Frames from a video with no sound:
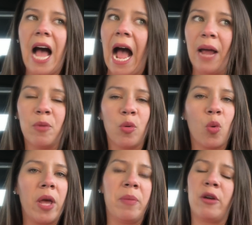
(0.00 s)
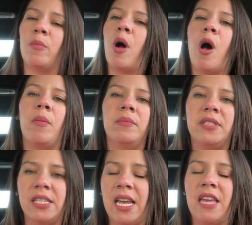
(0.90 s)
I'm a way better mom
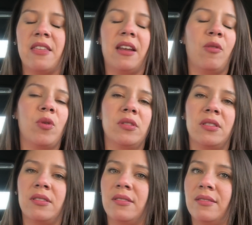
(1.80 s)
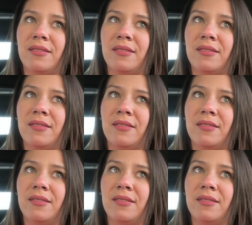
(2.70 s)
today than I was